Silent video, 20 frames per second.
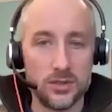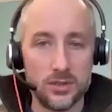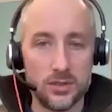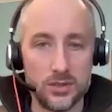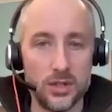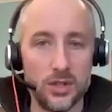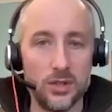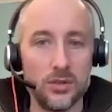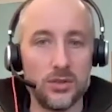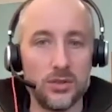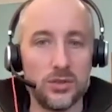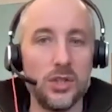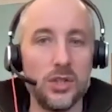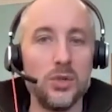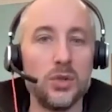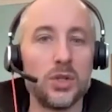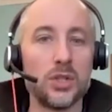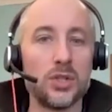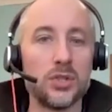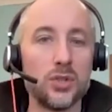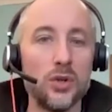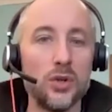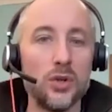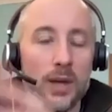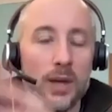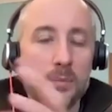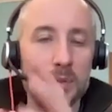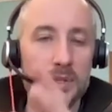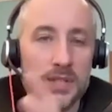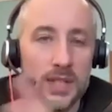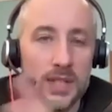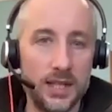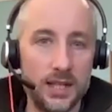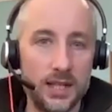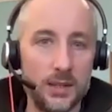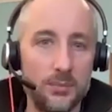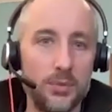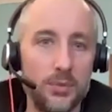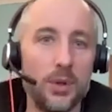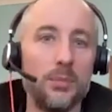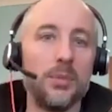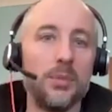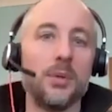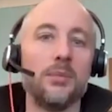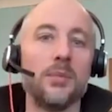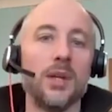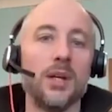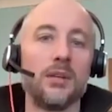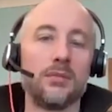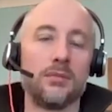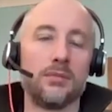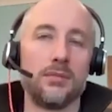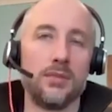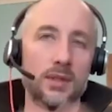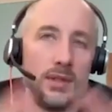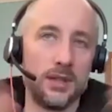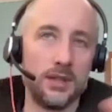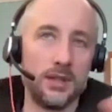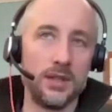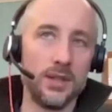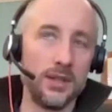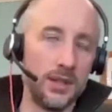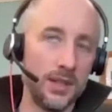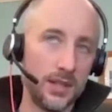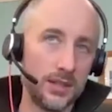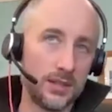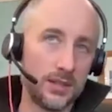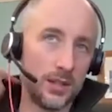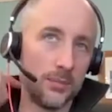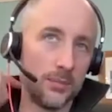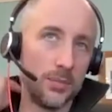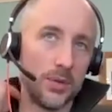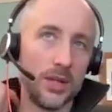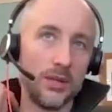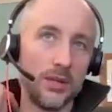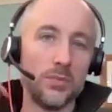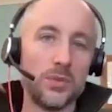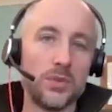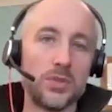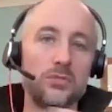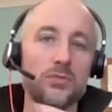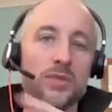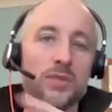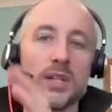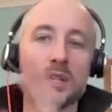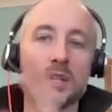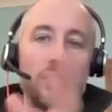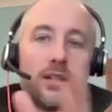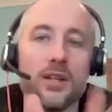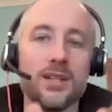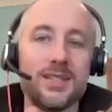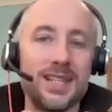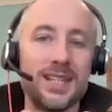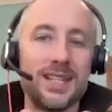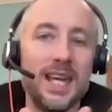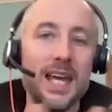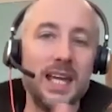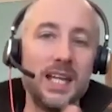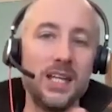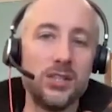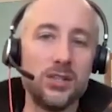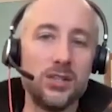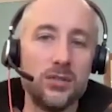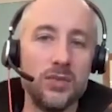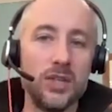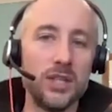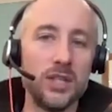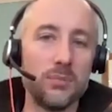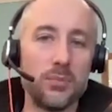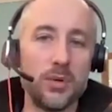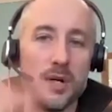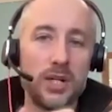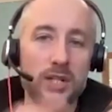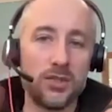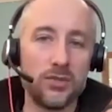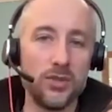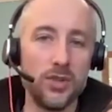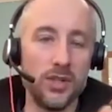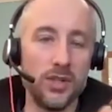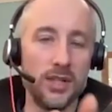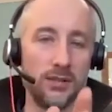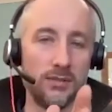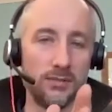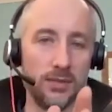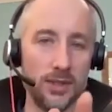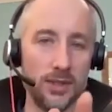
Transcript: So you can solve a particular problem, like the example given was to recognize a gauge and read the pressure on it,